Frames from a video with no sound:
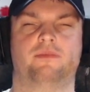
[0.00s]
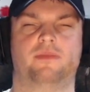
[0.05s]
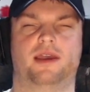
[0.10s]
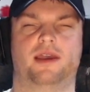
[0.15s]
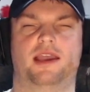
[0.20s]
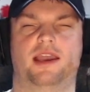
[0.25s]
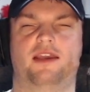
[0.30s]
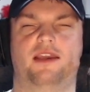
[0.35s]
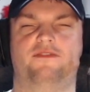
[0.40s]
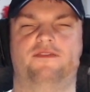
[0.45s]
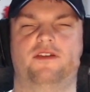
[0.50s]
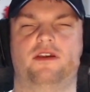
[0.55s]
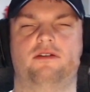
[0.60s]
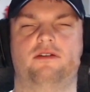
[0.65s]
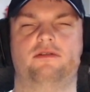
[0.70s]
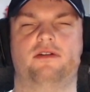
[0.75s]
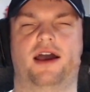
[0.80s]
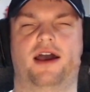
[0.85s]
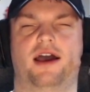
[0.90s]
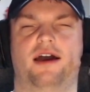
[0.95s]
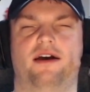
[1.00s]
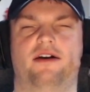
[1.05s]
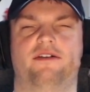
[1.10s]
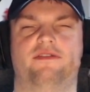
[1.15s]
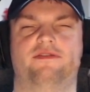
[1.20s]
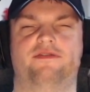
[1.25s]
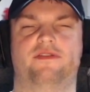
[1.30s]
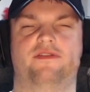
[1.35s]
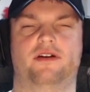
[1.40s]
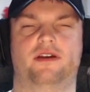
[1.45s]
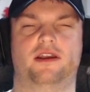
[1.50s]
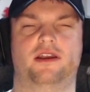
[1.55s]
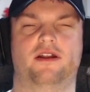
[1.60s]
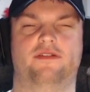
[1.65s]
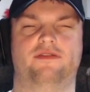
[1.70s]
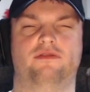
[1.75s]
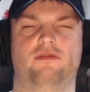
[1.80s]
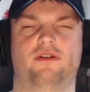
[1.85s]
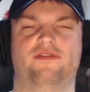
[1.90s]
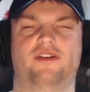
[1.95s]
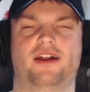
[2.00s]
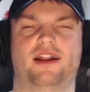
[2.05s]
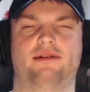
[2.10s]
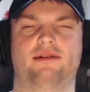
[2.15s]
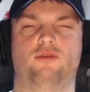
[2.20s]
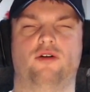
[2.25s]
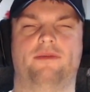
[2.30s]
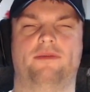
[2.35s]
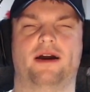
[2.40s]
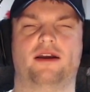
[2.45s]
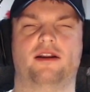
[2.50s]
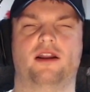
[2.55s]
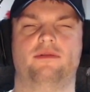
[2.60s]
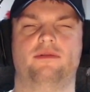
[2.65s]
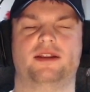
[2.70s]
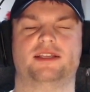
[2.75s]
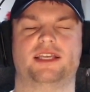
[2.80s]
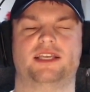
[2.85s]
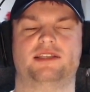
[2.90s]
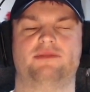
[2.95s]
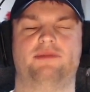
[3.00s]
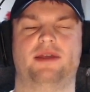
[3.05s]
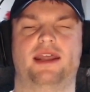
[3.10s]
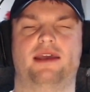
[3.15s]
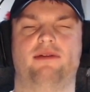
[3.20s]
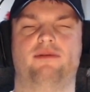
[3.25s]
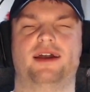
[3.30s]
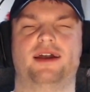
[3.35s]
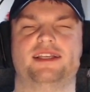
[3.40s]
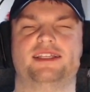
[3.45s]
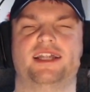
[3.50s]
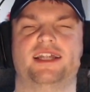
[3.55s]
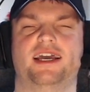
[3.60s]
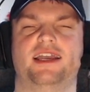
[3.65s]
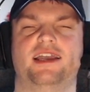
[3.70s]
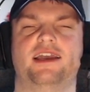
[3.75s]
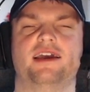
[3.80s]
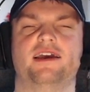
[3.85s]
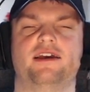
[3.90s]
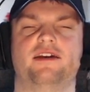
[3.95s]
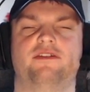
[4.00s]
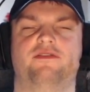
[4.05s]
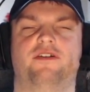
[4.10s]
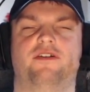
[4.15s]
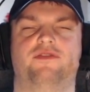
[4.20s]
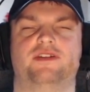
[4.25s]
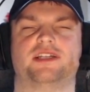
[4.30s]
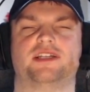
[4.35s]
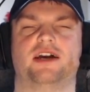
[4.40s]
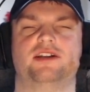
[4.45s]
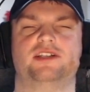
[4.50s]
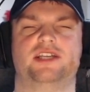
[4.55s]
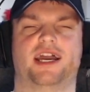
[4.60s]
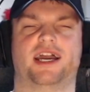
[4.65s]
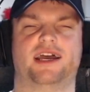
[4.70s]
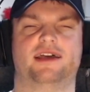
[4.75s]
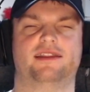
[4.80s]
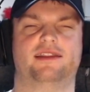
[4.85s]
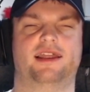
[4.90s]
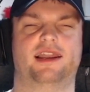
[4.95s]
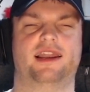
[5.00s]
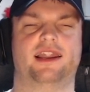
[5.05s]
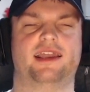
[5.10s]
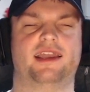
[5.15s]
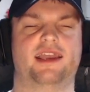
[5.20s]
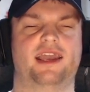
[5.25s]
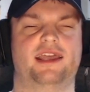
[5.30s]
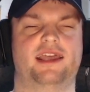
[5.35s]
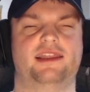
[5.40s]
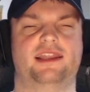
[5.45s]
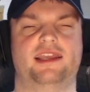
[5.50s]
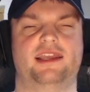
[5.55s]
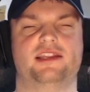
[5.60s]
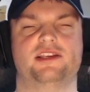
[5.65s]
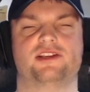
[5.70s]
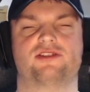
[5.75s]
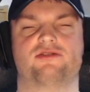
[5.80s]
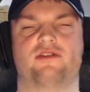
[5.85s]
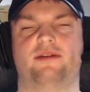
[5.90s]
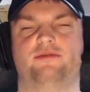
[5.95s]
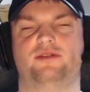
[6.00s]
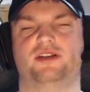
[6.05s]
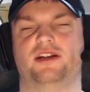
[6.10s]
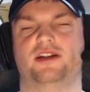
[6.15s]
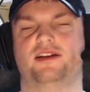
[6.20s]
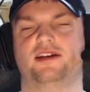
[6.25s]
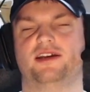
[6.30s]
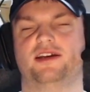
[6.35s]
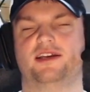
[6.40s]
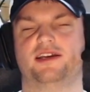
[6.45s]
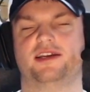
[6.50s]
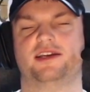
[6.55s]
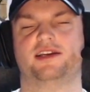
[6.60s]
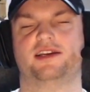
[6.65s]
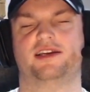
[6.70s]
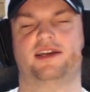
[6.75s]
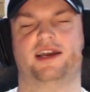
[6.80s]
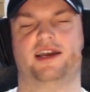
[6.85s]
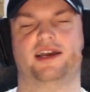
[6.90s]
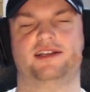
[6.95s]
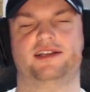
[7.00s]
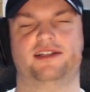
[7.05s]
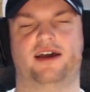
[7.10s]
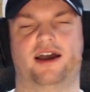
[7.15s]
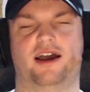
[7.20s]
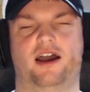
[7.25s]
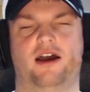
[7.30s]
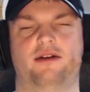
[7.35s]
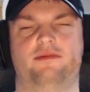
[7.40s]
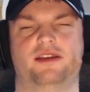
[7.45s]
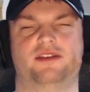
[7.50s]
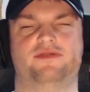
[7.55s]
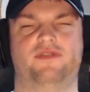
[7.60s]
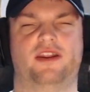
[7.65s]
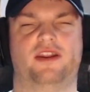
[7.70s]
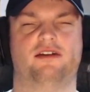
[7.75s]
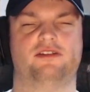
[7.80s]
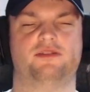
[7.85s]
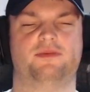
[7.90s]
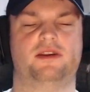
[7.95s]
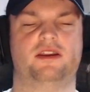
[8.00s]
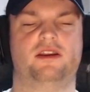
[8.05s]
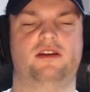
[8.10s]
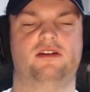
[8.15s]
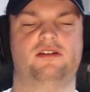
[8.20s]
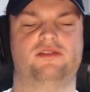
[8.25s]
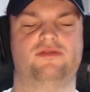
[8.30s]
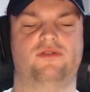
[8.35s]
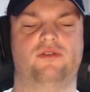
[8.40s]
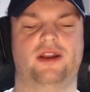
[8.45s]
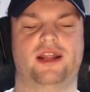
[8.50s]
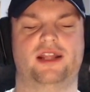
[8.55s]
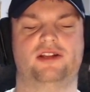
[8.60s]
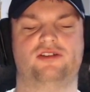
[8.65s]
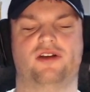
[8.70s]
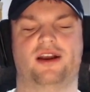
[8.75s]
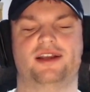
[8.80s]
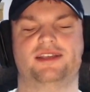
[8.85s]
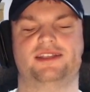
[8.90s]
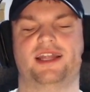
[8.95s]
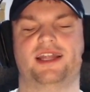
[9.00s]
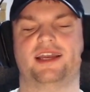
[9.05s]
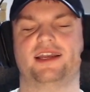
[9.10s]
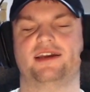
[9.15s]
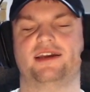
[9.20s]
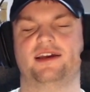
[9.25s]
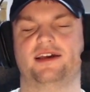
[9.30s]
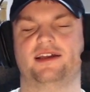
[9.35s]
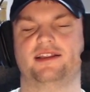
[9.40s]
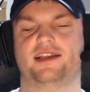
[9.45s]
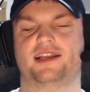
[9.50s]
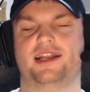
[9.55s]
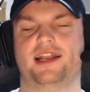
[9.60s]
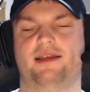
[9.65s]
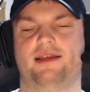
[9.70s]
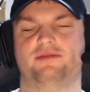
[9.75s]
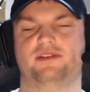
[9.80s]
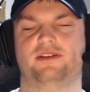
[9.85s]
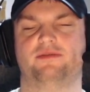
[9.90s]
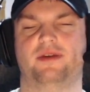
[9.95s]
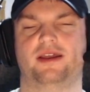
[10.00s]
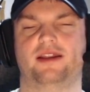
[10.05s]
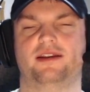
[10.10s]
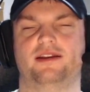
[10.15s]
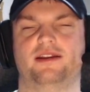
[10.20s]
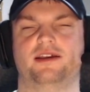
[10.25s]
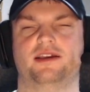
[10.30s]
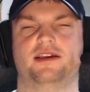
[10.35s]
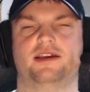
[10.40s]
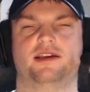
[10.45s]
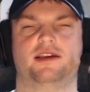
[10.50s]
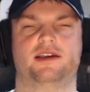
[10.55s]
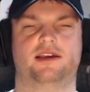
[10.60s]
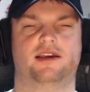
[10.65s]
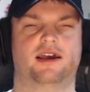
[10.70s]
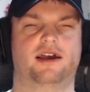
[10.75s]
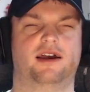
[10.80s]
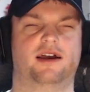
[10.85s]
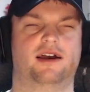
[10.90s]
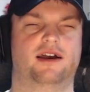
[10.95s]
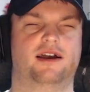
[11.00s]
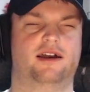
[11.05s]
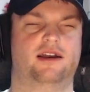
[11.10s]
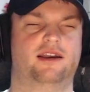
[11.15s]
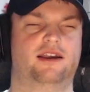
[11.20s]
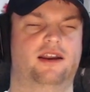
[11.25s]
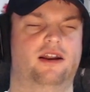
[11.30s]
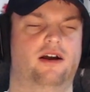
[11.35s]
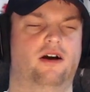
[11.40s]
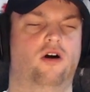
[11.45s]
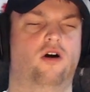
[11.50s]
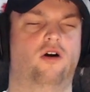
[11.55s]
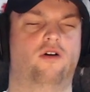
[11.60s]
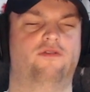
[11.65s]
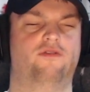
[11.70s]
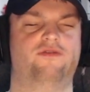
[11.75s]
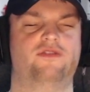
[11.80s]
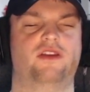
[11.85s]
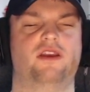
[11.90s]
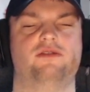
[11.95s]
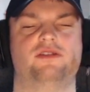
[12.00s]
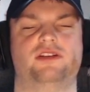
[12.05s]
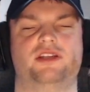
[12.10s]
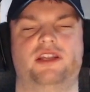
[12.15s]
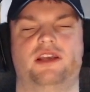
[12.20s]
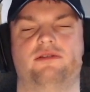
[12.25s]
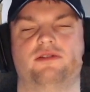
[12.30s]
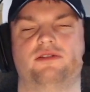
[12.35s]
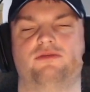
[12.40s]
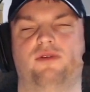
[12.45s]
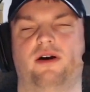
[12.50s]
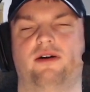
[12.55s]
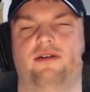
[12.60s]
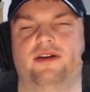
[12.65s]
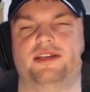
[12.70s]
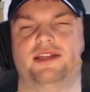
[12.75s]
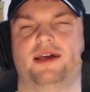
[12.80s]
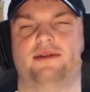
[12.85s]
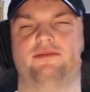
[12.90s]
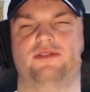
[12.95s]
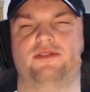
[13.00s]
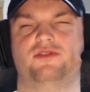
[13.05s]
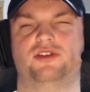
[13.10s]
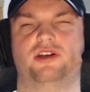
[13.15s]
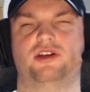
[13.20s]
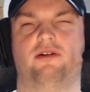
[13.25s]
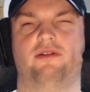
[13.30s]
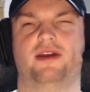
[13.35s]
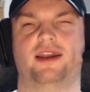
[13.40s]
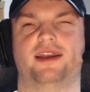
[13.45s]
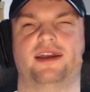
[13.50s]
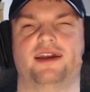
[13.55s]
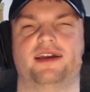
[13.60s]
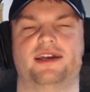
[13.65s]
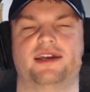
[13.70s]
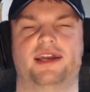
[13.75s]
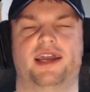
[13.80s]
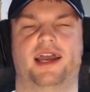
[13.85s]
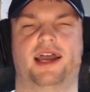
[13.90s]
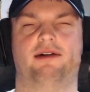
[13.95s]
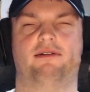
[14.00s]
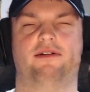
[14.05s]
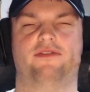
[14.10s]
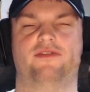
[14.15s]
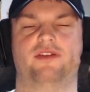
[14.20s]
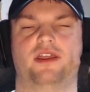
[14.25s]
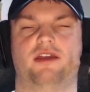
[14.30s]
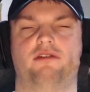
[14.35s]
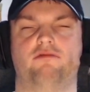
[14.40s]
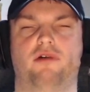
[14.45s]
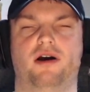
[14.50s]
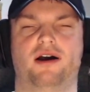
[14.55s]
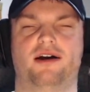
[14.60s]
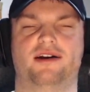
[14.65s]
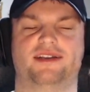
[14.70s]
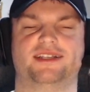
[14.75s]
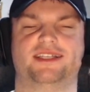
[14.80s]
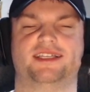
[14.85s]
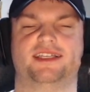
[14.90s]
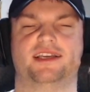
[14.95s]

If you have, if you want to find out more about Global Accessibility Awareness Day, feel free to go and check out the link in the description. And I hope this video has been useful and interesting, and the clips have been, of use to you as well in terms of showing how everything works.